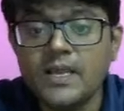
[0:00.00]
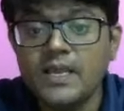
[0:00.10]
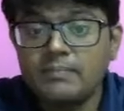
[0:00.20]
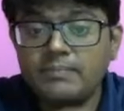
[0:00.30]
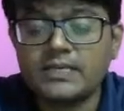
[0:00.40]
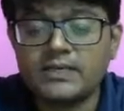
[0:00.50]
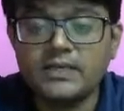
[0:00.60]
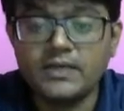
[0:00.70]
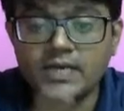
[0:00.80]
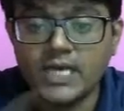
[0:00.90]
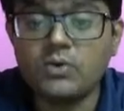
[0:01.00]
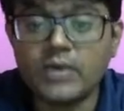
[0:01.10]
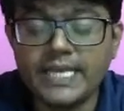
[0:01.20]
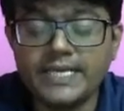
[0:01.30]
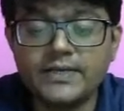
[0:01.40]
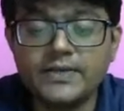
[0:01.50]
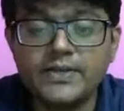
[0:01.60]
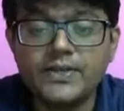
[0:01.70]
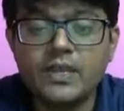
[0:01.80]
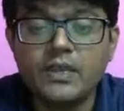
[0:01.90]
But now, right,
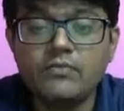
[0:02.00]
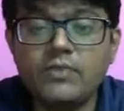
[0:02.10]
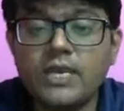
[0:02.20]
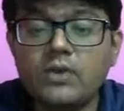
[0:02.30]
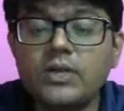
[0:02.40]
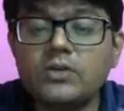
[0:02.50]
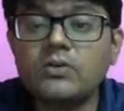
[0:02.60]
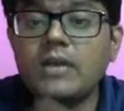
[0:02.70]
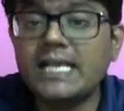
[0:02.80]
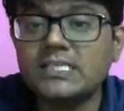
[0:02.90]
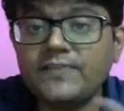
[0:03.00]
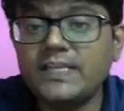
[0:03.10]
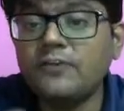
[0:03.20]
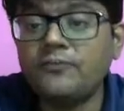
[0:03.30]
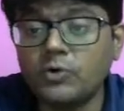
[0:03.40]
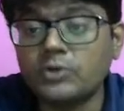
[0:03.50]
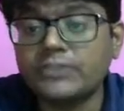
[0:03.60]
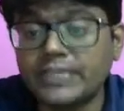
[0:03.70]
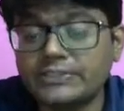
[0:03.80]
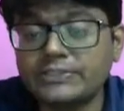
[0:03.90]
we are going to classify the forces